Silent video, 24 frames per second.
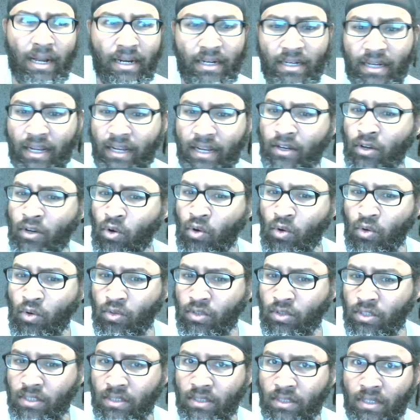that
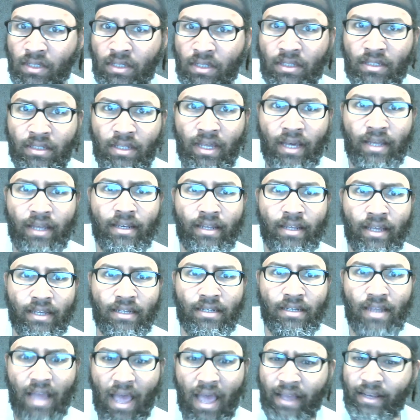knows that
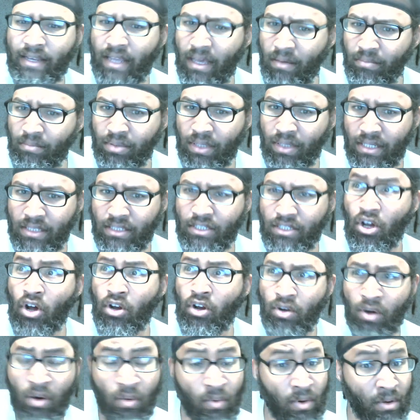at that place, y'all
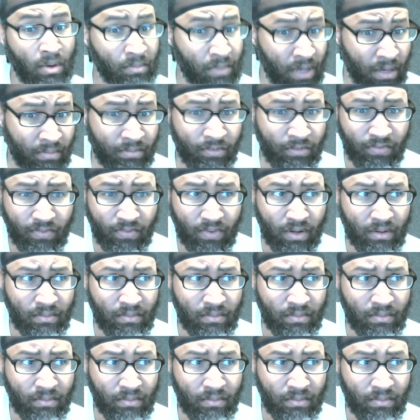know where I'm coming from.